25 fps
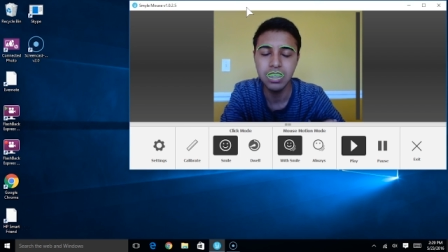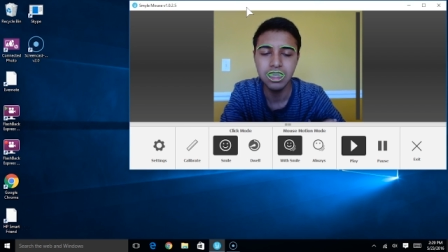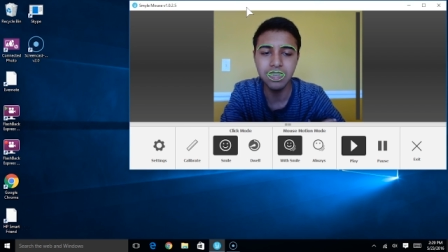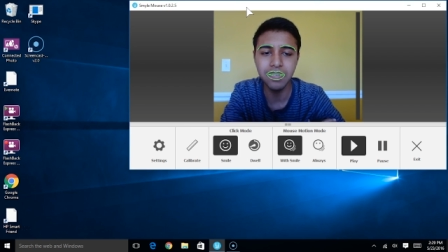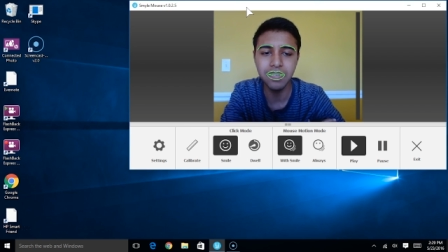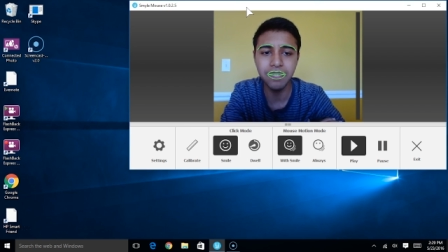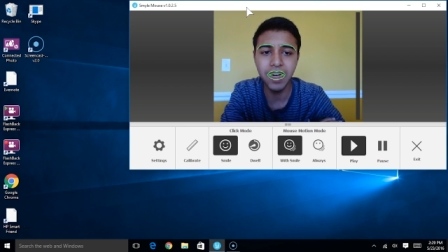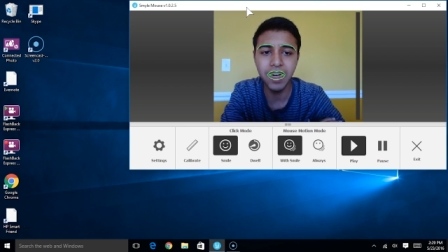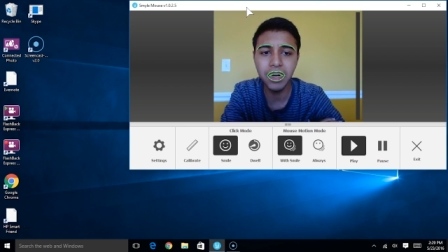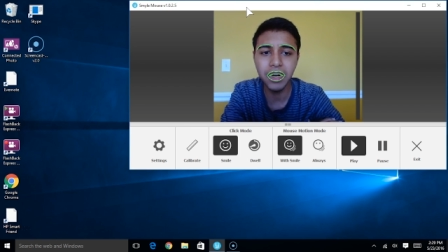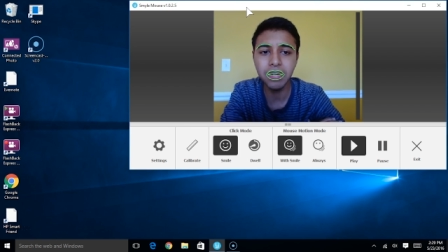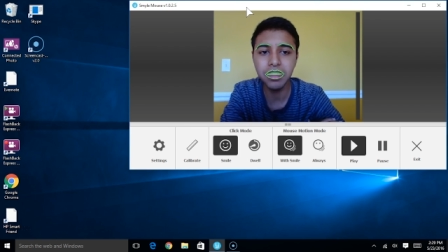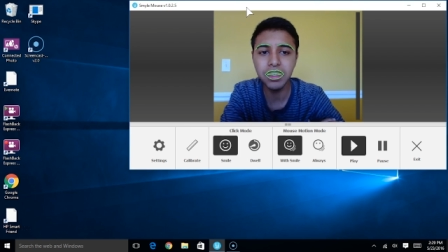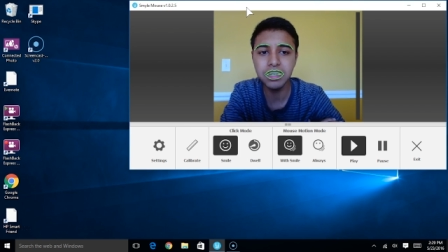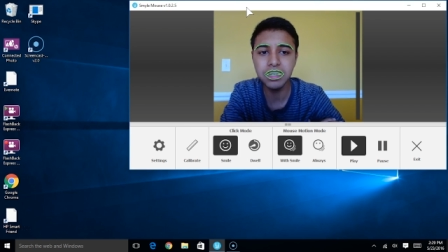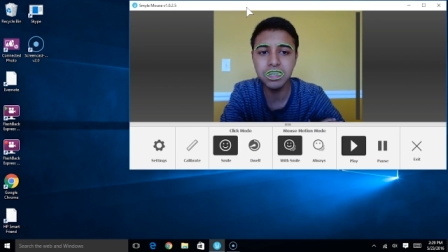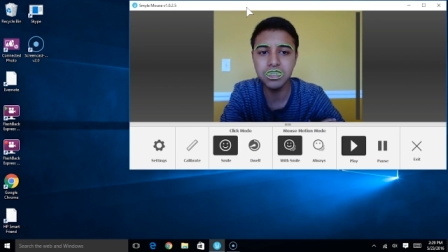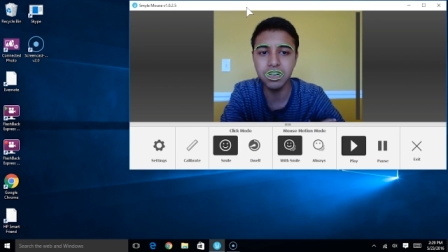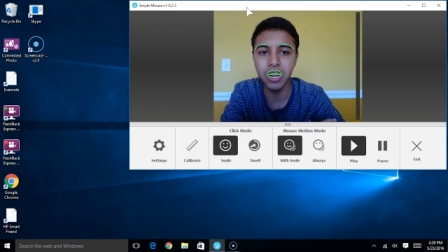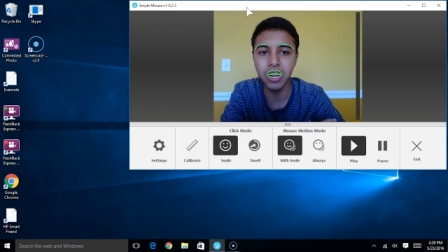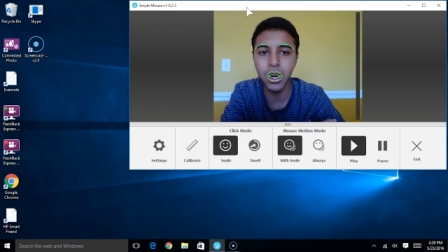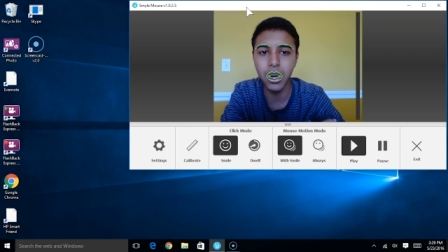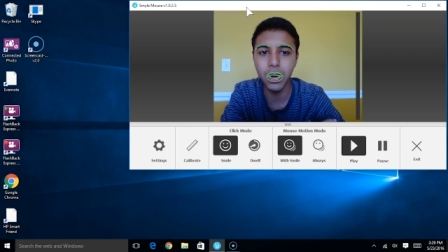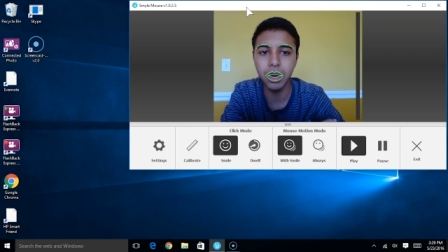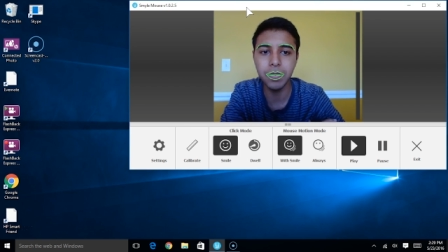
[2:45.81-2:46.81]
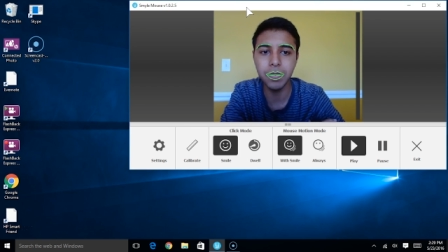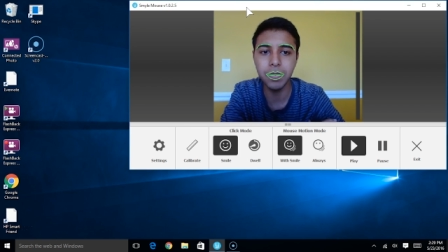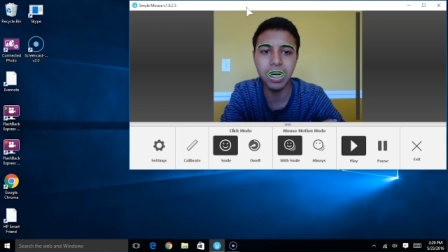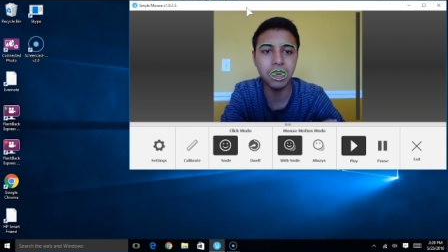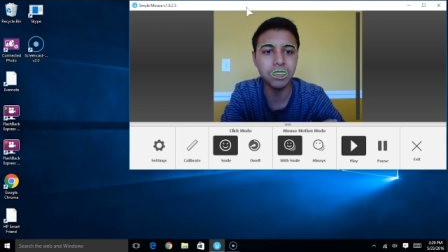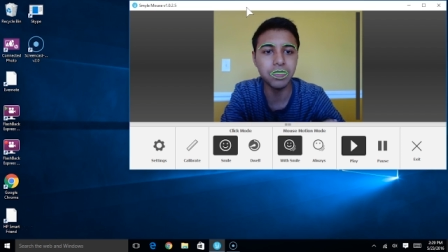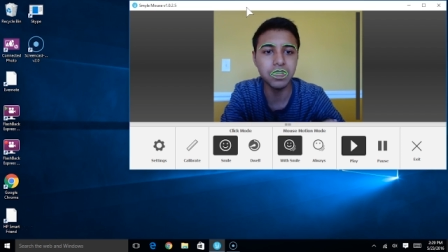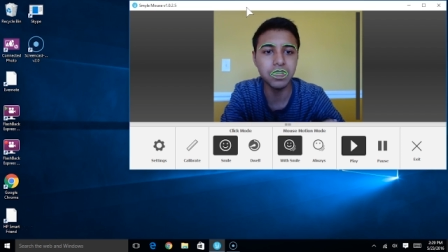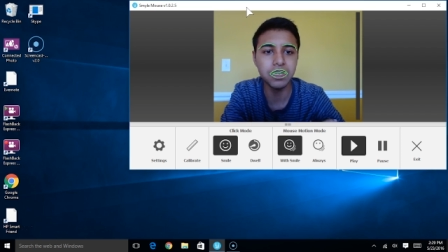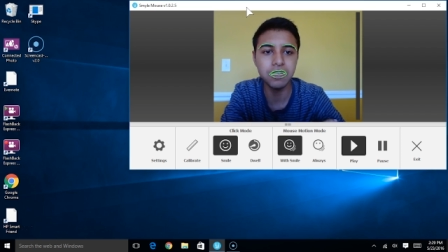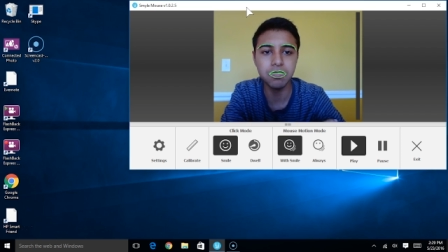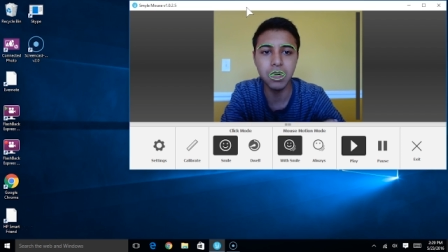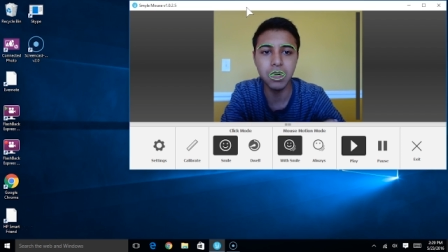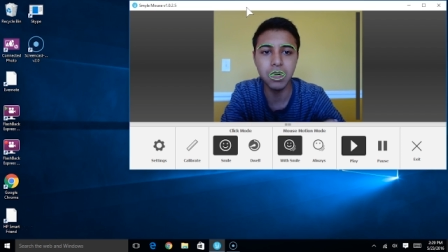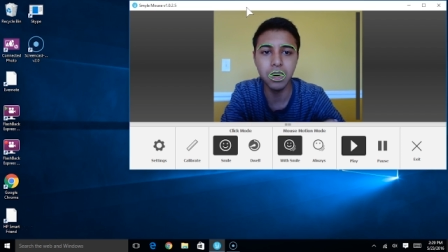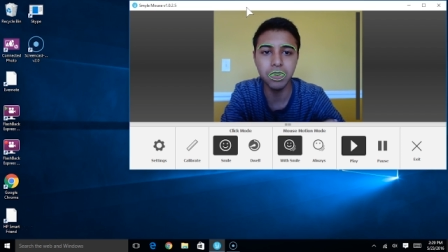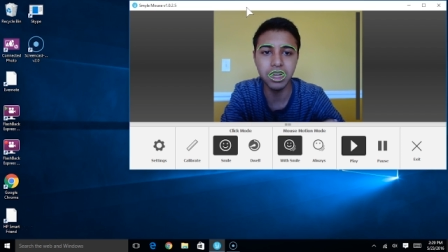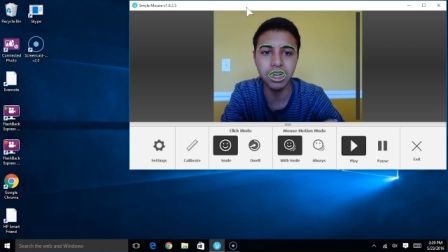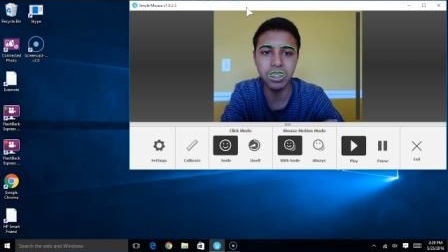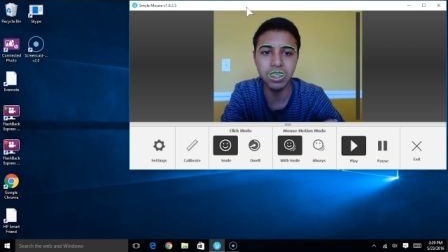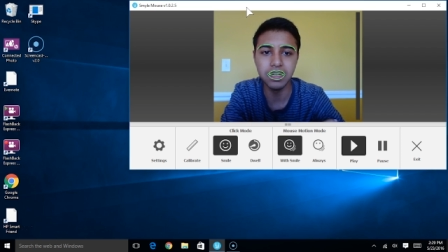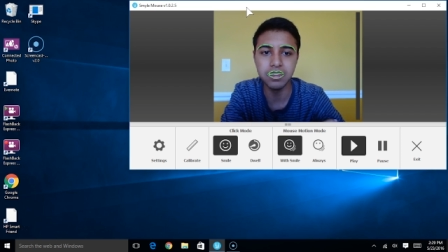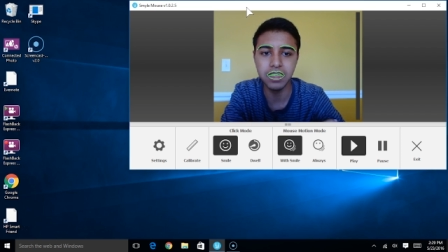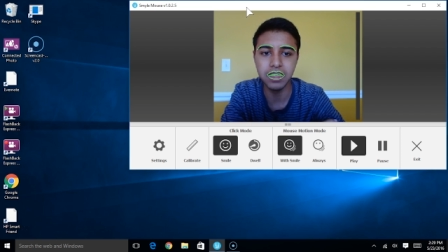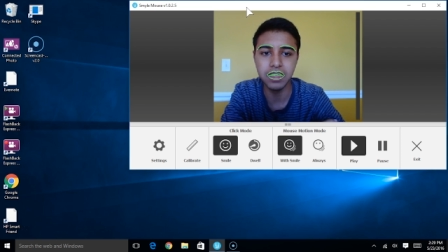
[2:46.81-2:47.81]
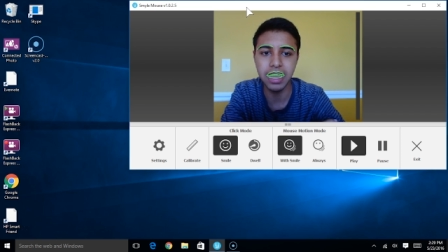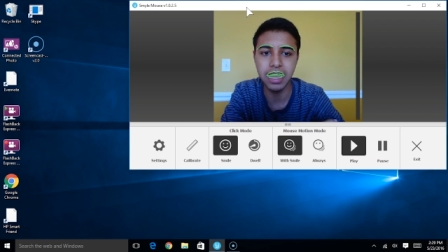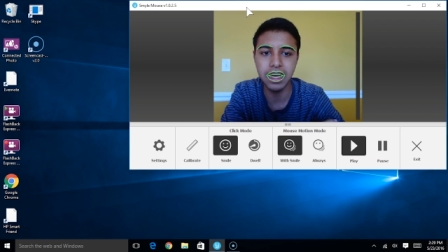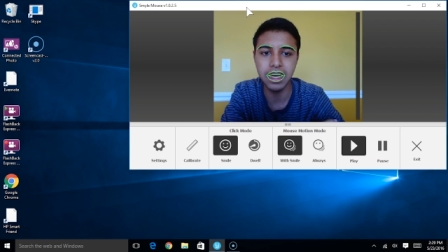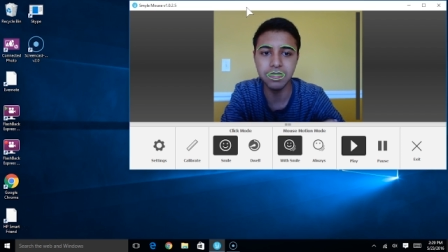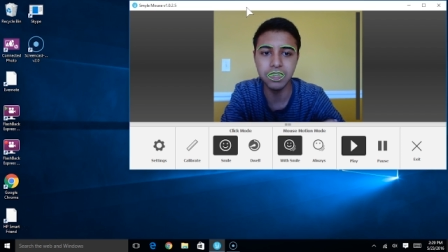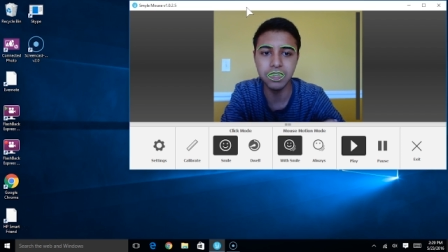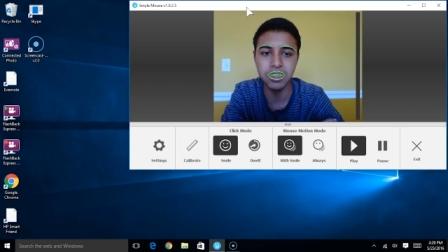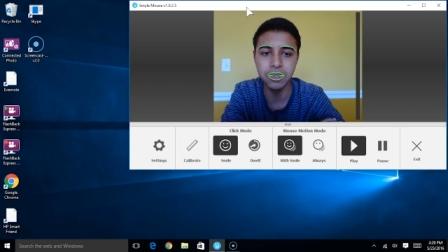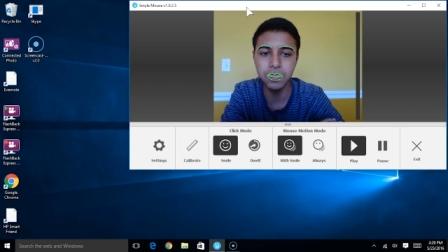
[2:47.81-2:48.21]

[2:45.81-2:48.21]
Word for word: The final thing to note about this mode is that